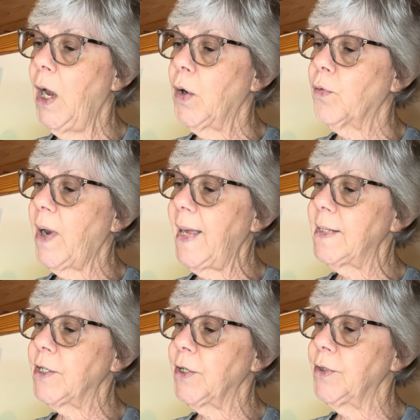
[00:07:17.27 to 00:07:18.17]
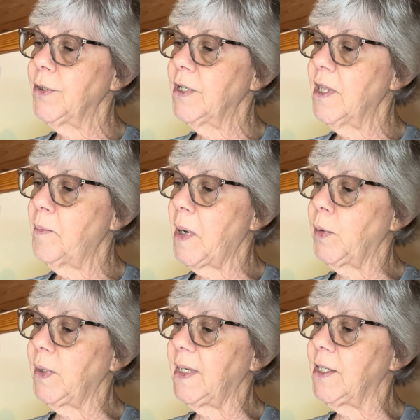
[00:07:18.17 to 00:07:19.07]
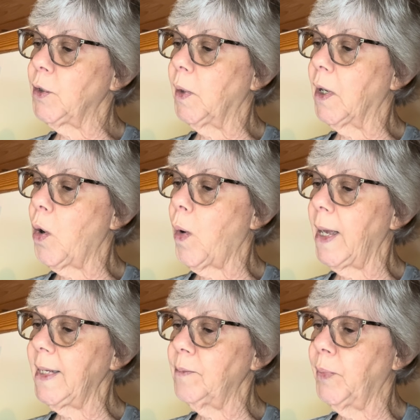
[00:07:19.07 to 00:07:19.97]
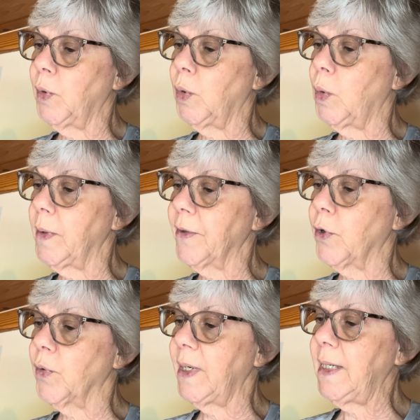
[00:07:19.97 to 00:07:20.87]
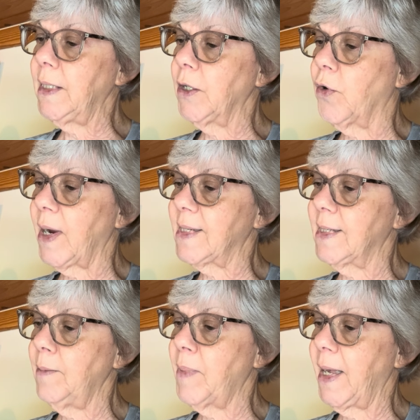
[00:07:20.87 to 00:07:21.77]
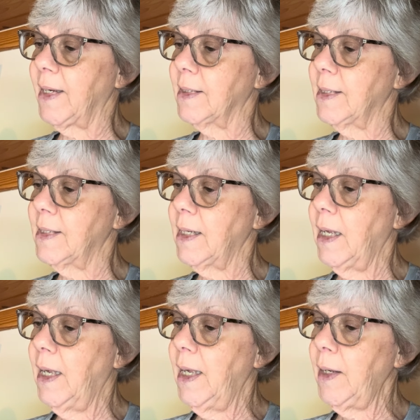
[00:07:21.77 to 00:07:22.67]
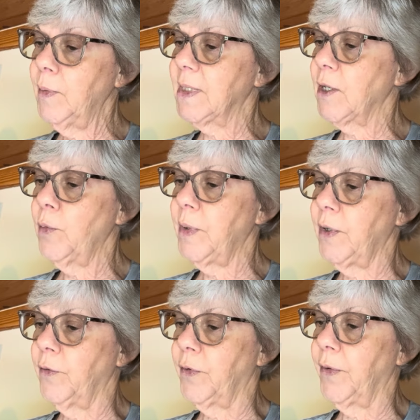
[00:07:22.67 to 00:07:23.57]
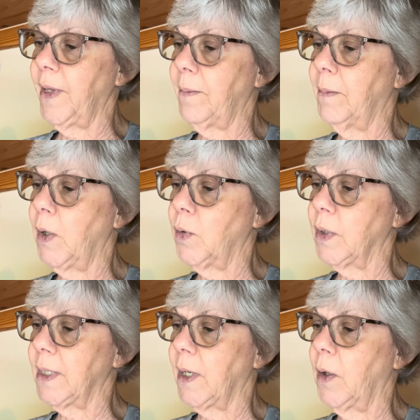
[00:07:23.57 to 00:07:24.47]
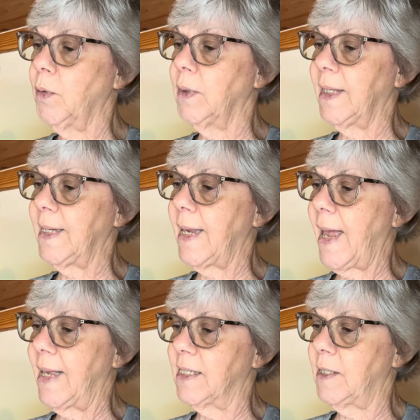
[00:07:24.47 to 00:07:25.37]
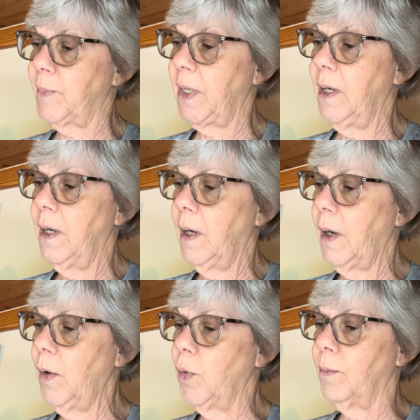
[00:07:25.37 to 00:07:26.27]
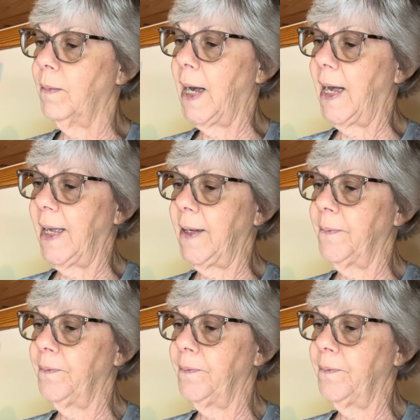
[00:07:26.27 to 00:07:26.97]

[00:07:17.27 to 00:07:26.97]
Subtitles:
Rat turned the boat into a quiet pool with green, grassy banks. It was so beautiful that Mole could only gasp. "Oh, my!"